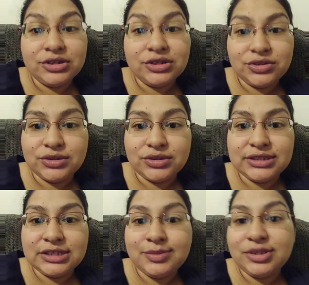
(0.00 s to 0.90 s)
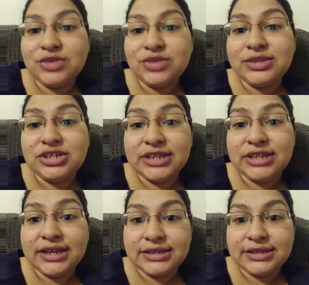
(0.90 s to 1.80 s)
adults, especially the ones that are
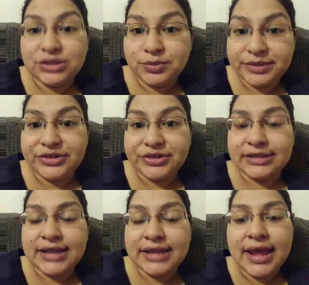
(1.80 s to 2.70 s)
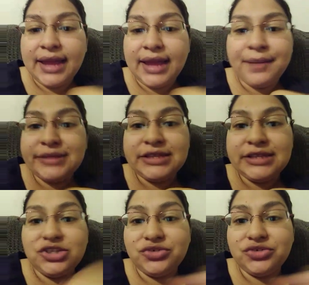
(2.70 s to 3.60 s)
taking it super serious. And I'm not
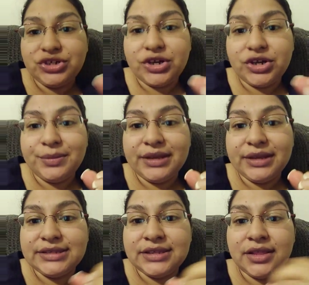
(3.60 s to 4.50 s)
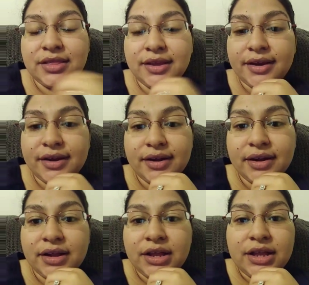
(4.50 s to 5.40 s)
saying children aren't, because they
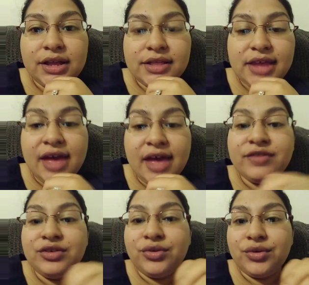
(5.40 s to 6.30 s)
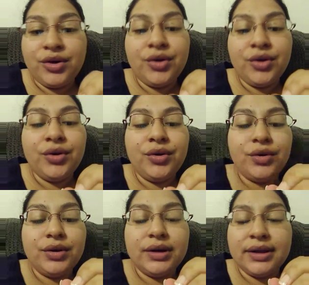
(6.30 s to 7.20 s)
have a
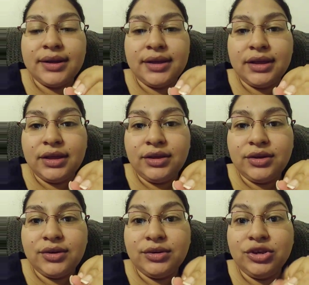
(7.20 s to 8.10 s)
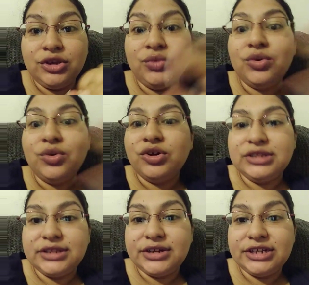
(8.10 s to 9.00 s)
whole, new world
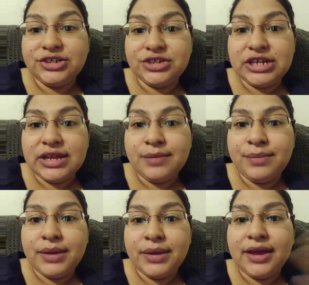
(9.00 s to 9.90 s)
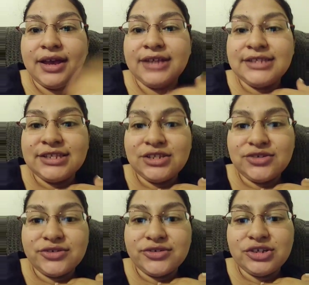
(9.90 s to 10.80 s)
that they're entering. But us as
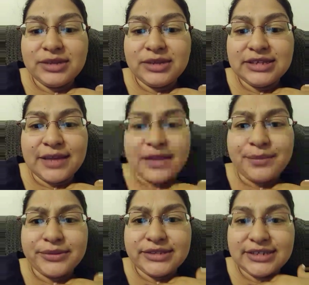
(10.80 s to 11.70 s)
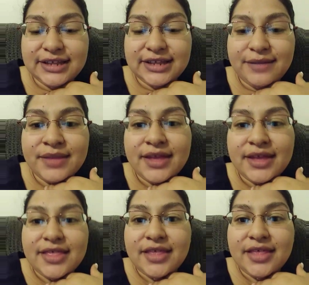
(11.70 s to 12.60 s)
adults should be examples to them
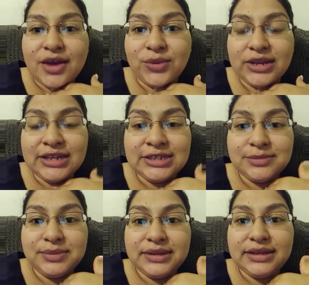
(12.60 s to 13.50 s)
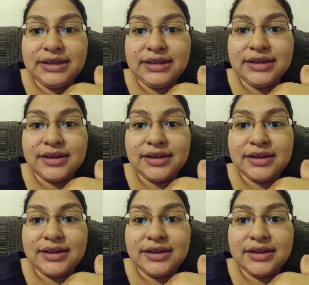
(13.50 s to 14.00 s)
that we need to be